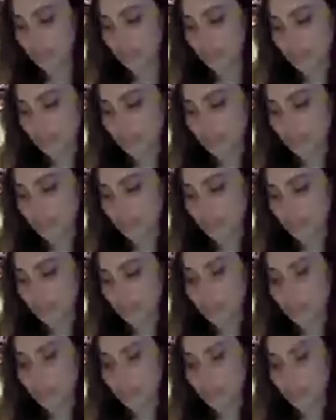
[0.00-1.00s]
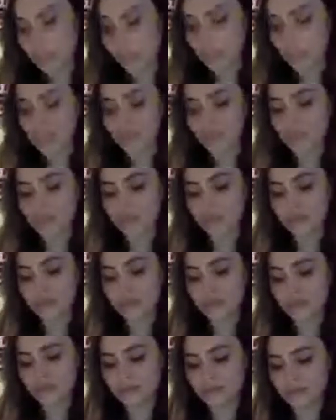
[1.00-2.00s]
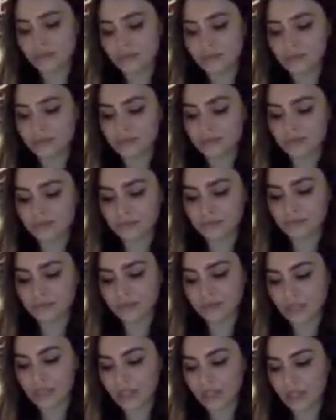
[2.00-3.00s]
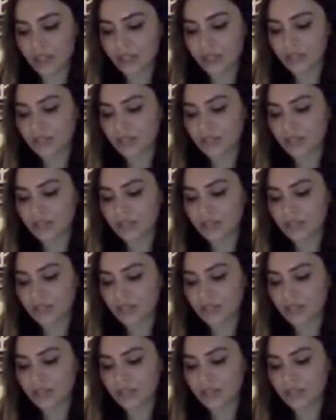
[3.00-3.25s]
I'm naked next to you. Mm.